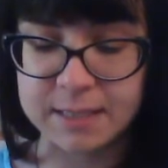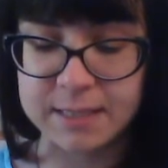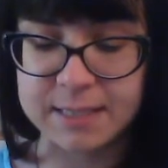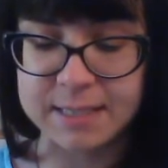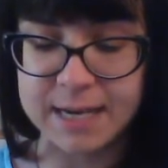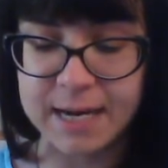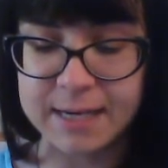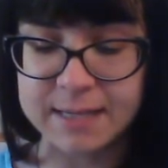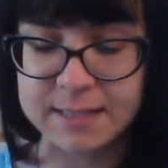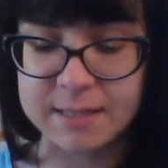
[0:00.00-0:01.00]
stayed
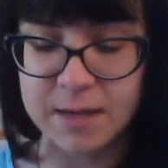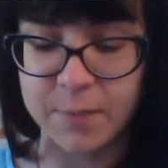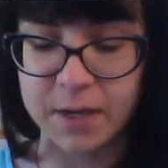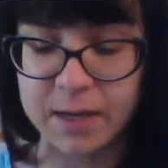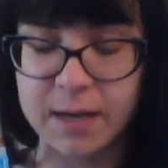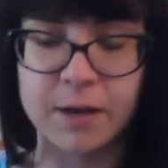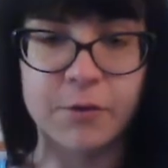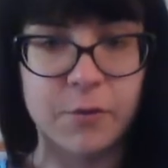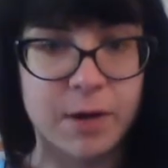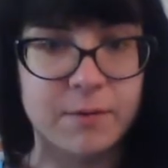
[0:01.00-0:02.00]
in its stomach and
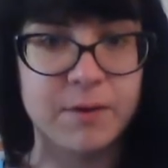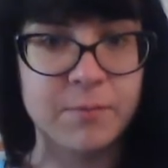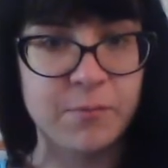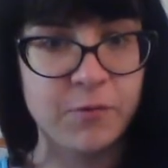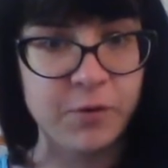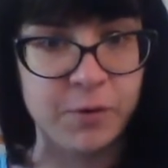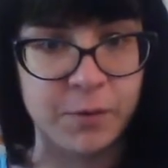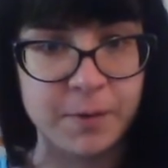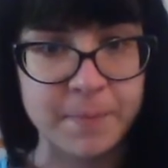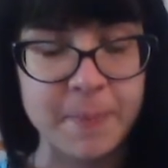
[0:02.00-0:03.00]
ground up food.